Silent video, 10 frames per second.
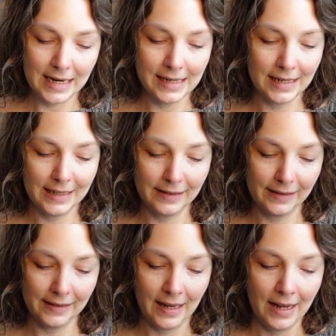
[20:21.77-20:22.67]
It
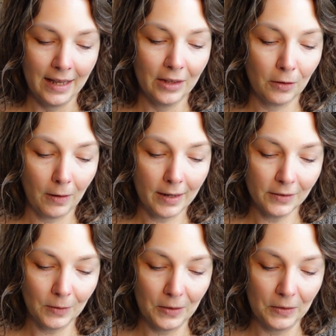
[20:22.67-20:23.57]
is The
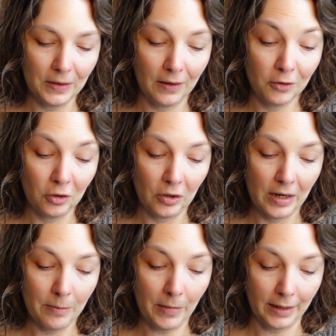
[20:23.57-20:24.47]
Crossroads of Should
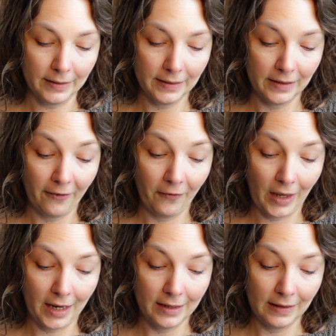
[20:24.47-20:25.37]
and Must,
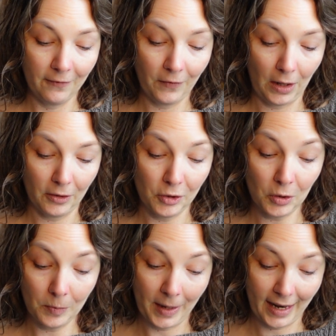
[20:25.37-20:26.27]
Find and Follow
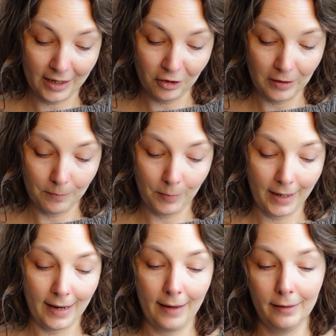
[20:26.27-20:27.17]
Your Passion
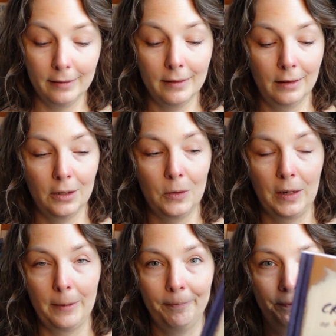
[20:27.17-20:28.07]
by L. Luna.